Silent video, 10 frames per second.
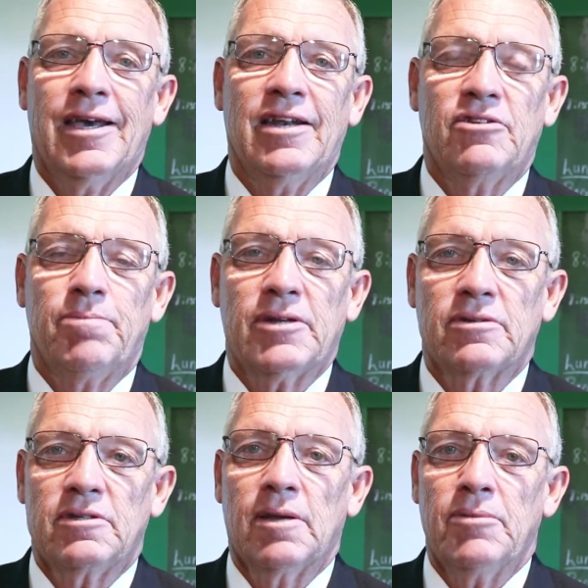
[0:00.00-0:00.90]
and
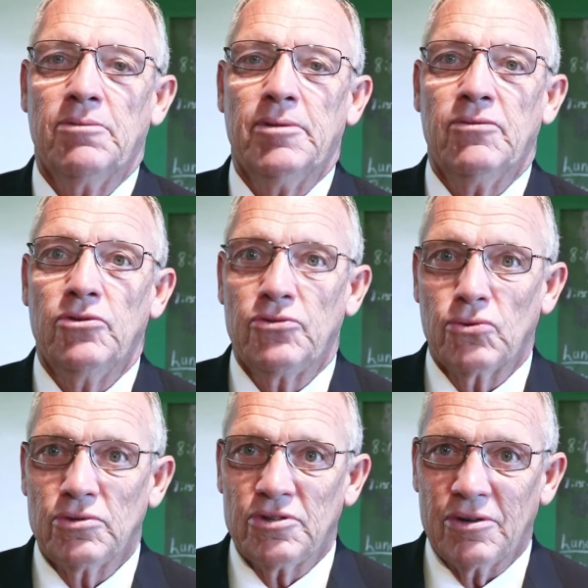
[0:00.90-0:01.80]
especially something that's been
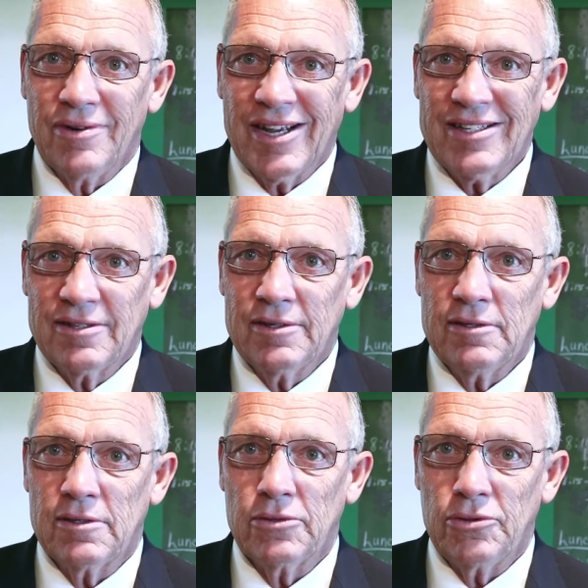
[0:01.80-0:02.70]
restored so nicely
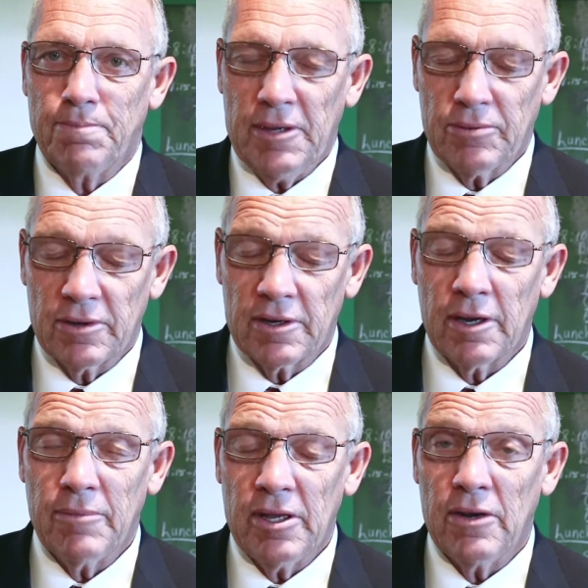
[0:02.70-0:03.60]
so you, people could
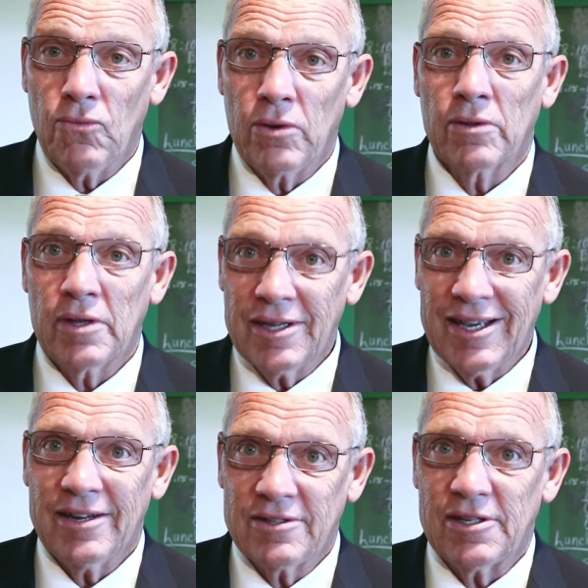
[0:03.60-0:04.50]
come in and really
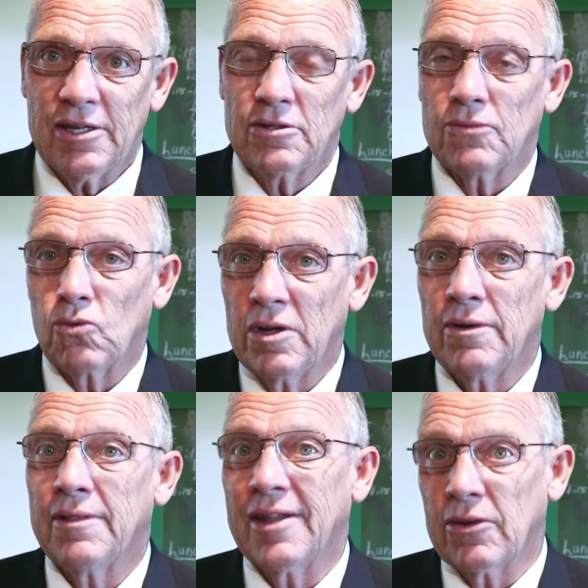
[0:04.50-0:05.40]
get a sense of what
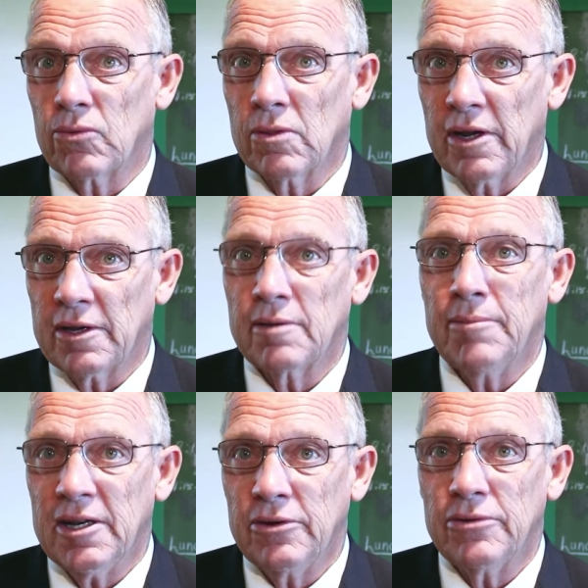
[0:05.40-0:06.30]
things were like
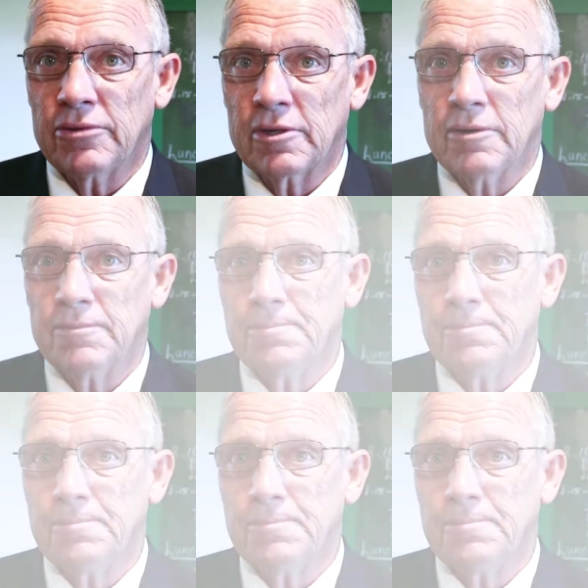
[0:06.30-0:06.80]
many years ago.